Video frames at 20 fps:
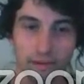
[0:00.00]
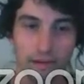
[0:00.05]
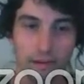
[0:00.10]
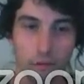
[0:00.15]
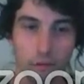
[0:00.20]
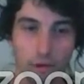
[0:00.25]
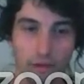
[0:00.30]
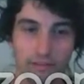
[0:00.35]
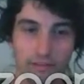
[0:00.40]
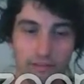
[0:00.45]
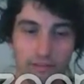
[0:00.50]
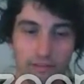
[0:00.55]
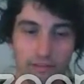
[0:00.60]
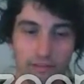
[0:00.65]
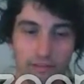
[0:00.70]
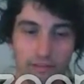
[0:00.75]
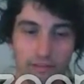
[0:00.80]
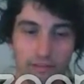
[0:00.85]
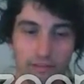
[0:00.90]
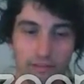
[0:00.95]
Now, what
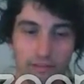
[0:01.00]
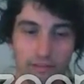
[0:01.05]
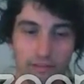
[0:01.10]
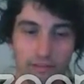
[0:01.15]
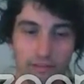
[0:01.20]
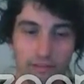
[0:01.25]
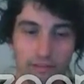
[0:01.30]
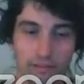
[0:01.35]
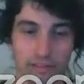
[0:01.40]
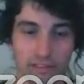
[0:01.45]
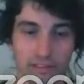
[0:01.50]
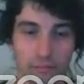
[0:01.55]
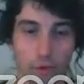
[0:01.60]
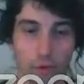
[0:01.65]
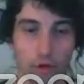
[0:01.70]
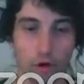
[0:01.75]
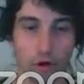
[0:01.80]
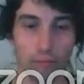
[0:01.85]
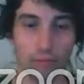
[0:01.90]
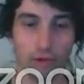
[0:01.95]
if our network is
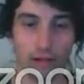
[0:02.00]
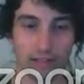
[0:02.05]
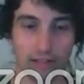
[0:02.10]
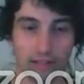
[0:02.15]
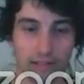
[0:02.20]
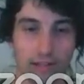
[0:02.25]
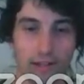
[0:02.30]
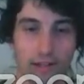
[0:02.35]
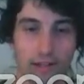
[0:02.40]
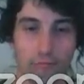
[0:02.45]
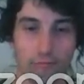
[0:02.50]
more complex?